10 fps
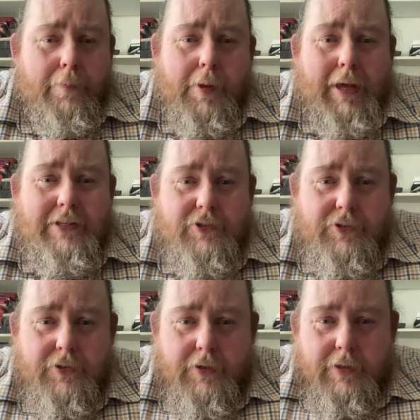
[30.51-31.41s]

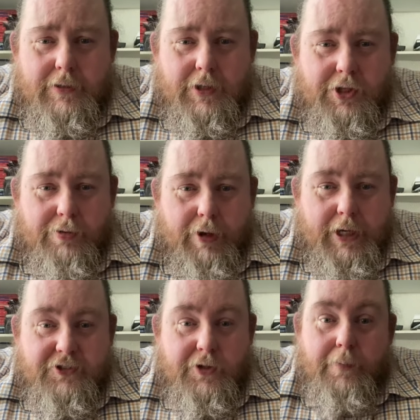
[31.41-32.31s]
best that there
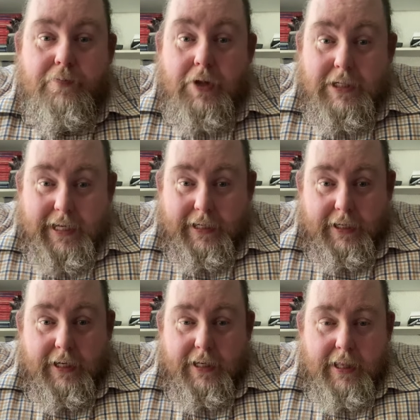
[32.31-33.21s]
is,
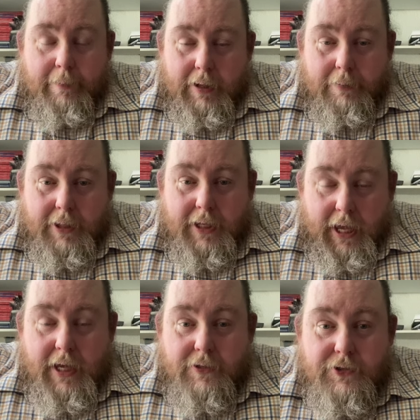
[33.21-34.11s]
technically that may be the
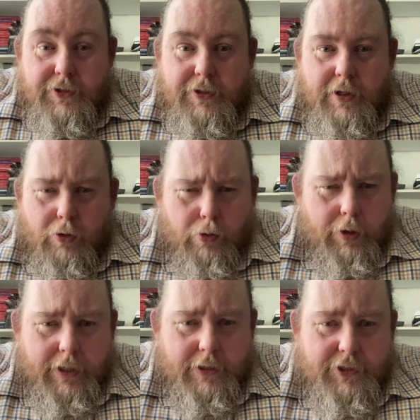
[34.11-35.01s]
case, or
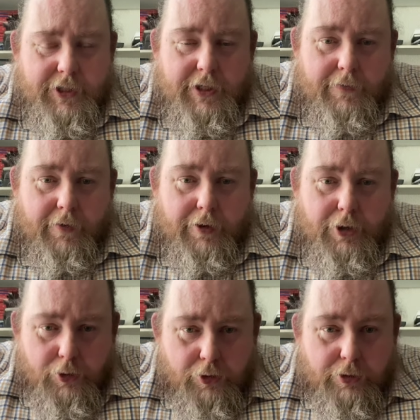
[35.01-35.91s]
it's certainly very
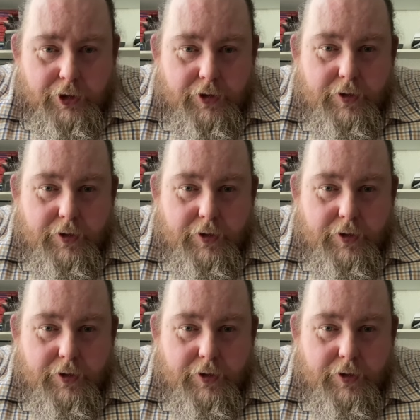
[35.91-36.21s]
good,